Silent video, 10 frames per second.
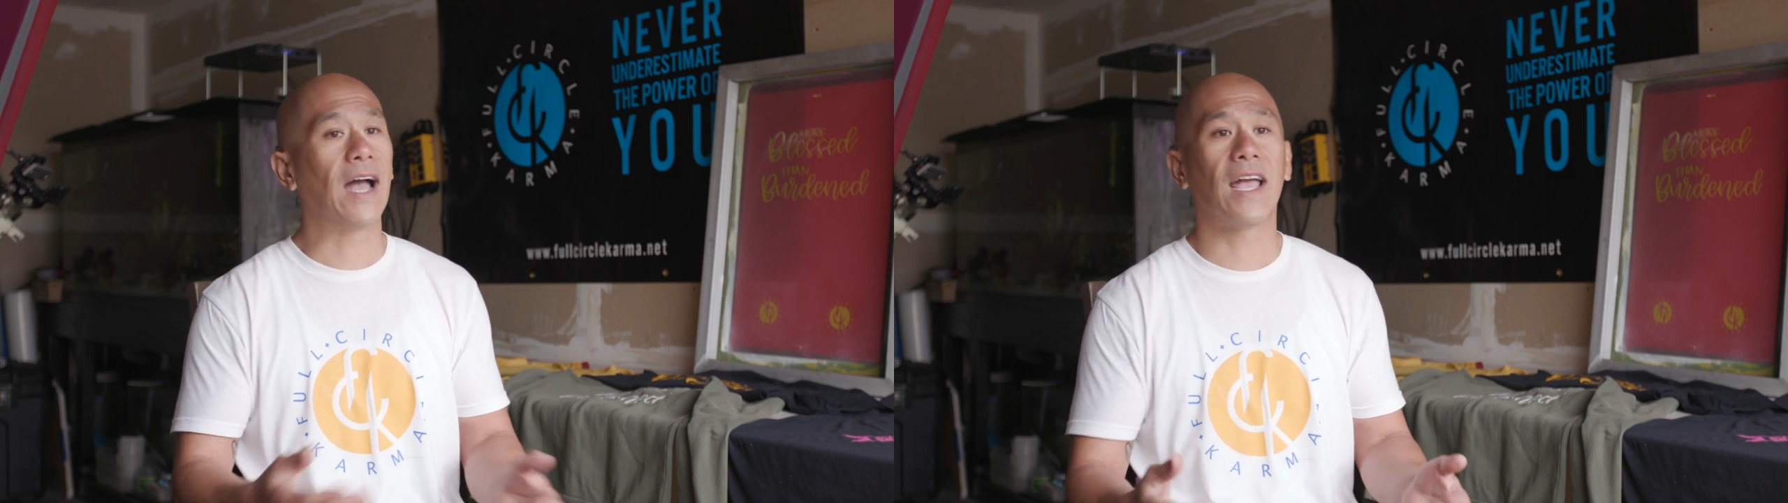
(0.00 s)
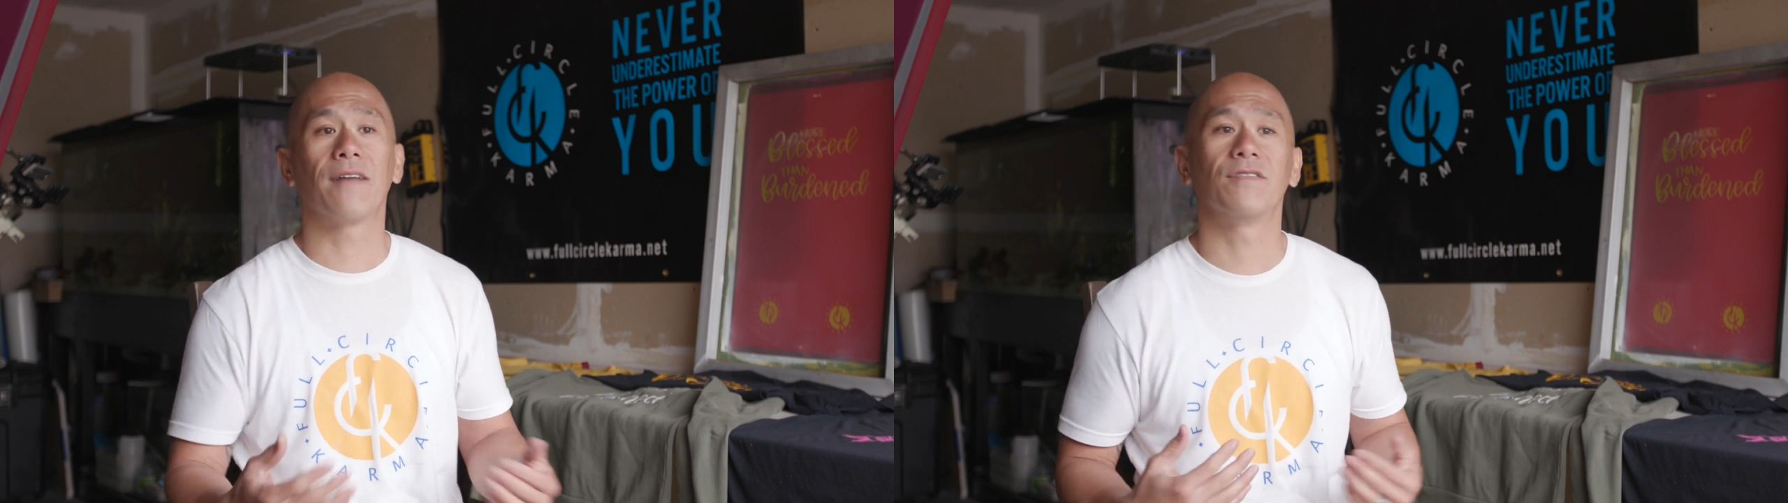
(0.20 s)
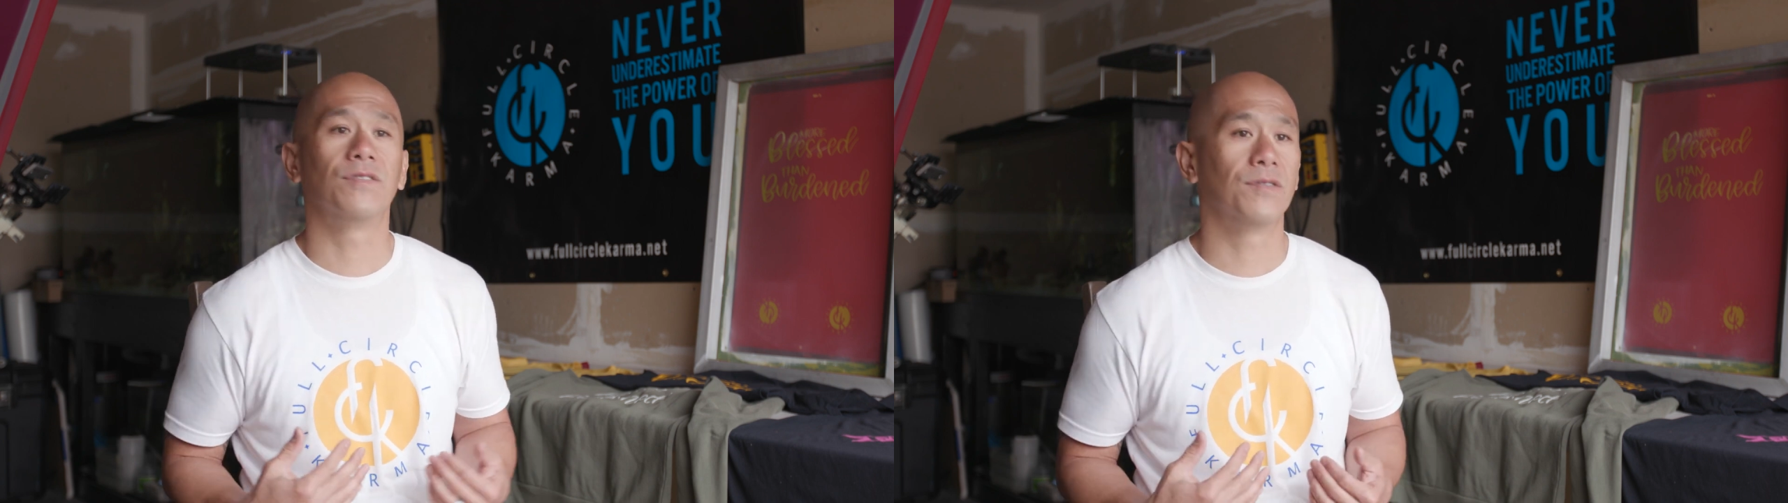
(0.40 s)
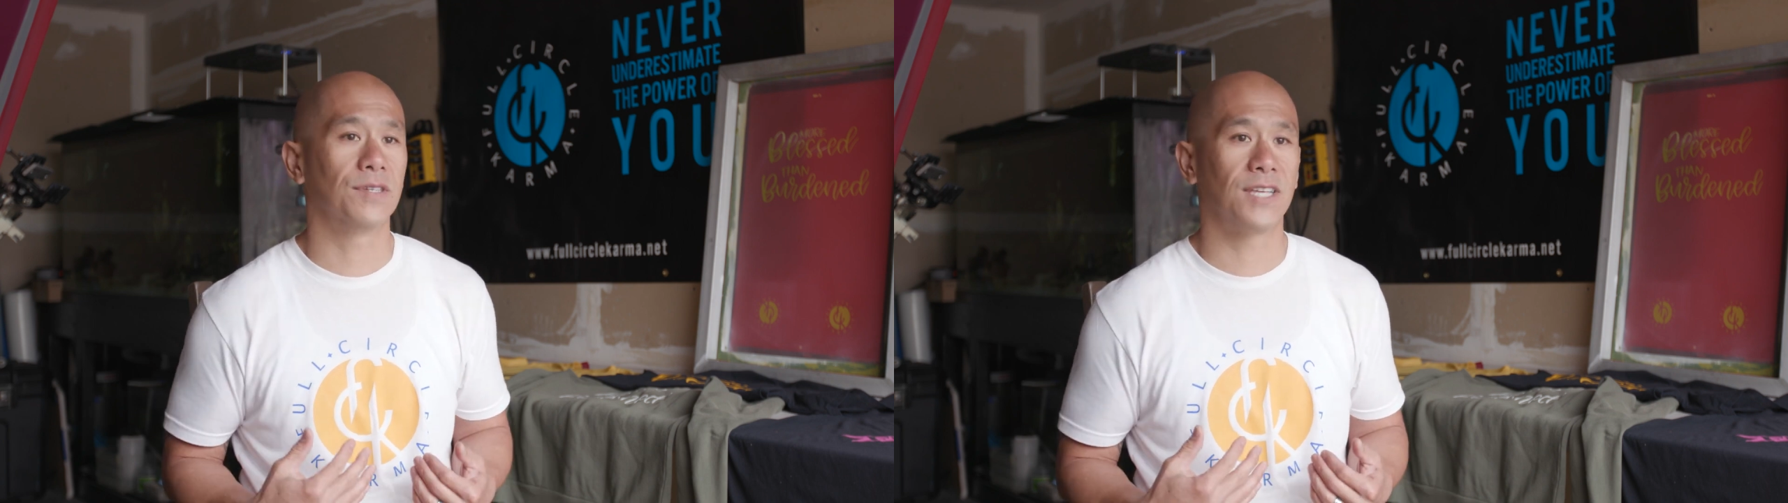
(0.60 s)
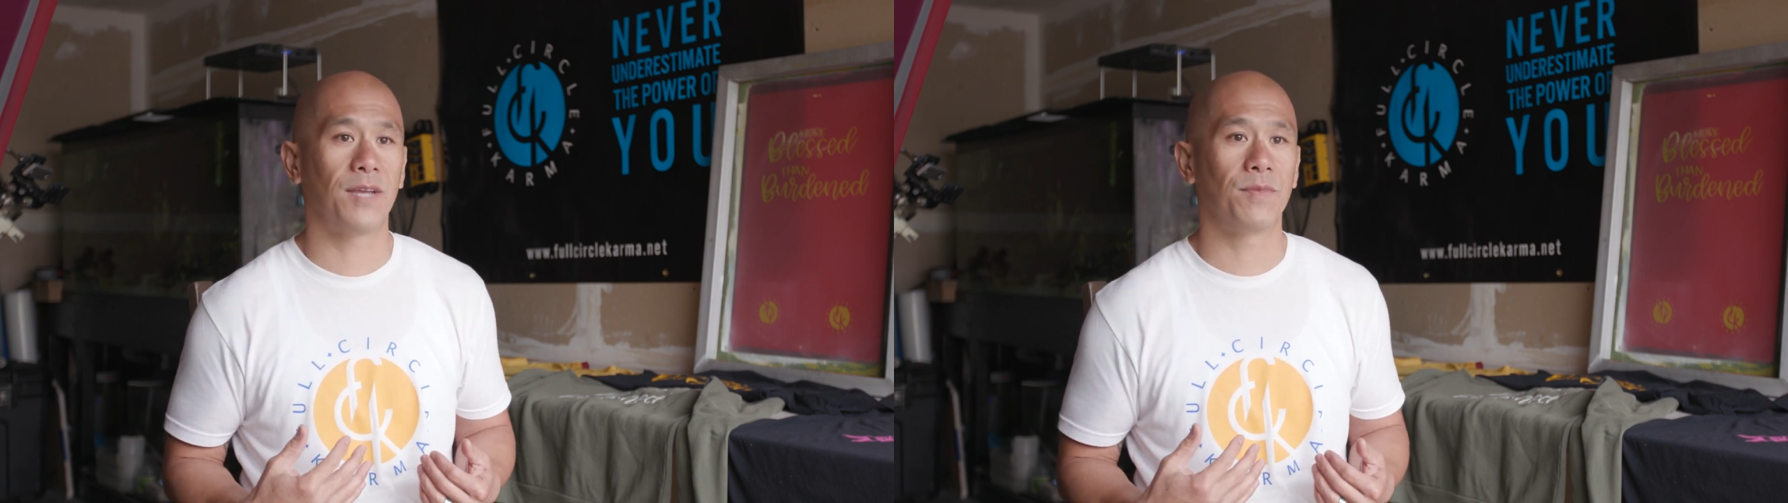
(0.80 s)
have to do the
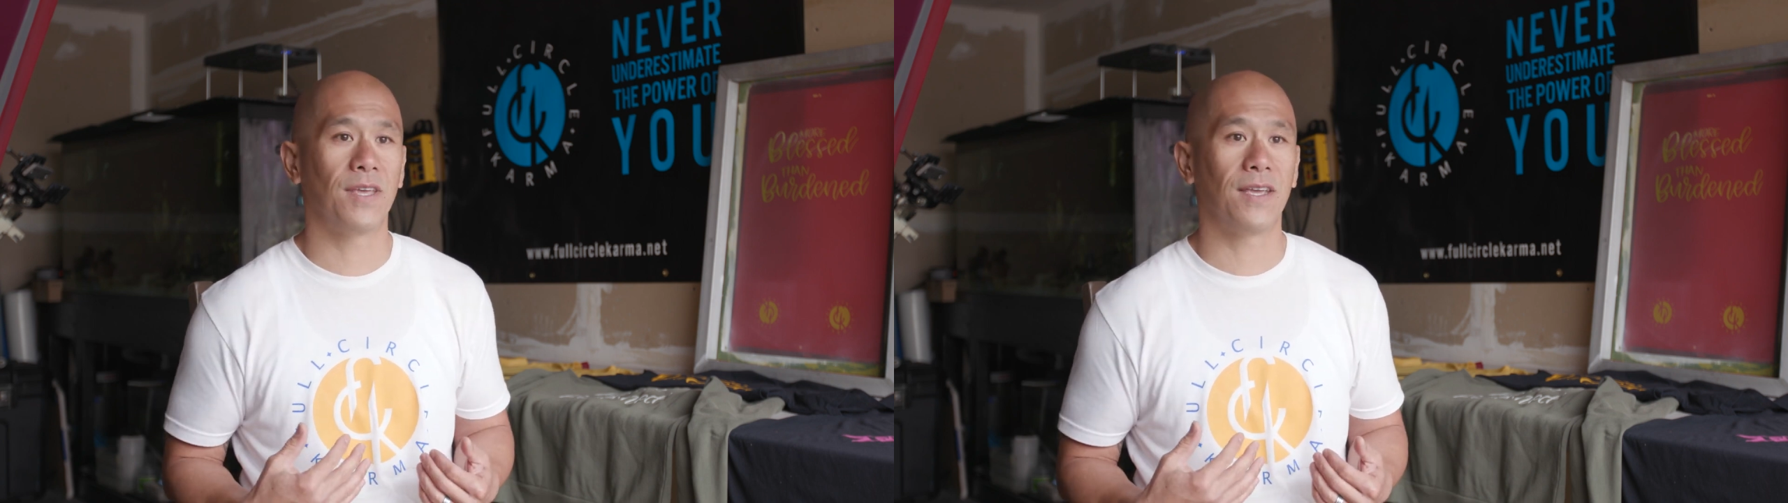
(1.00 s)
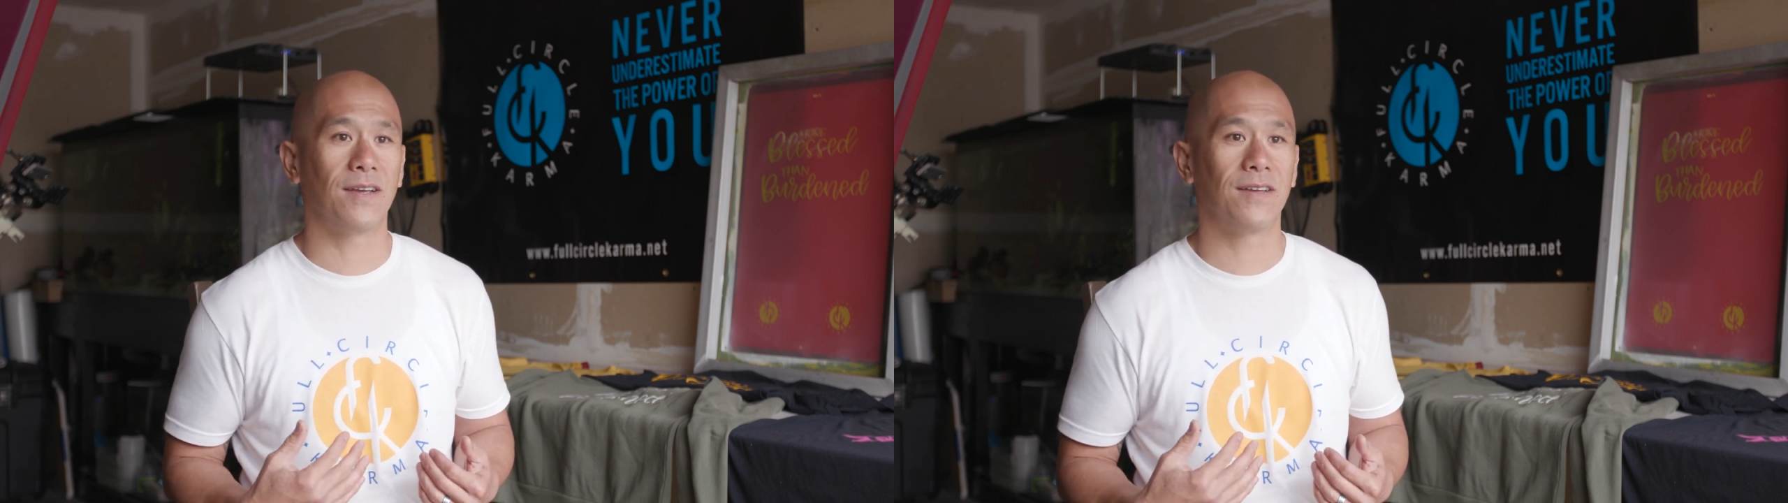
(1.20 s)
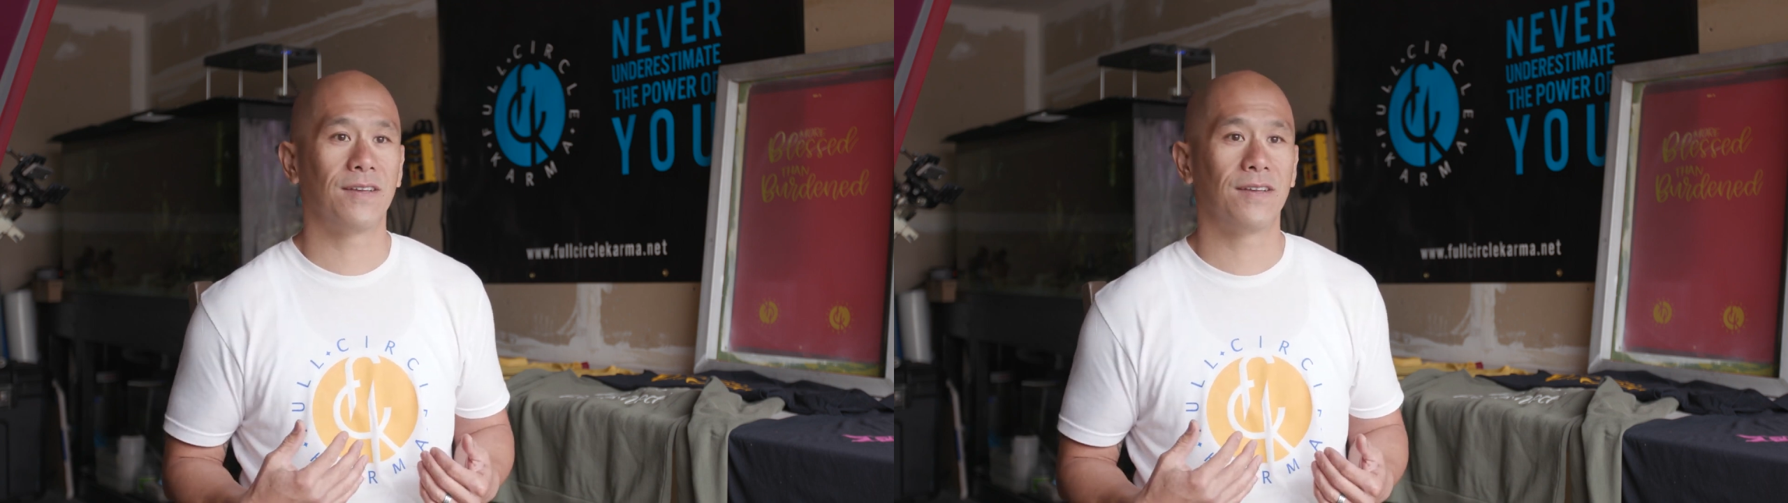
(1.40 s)
same thing.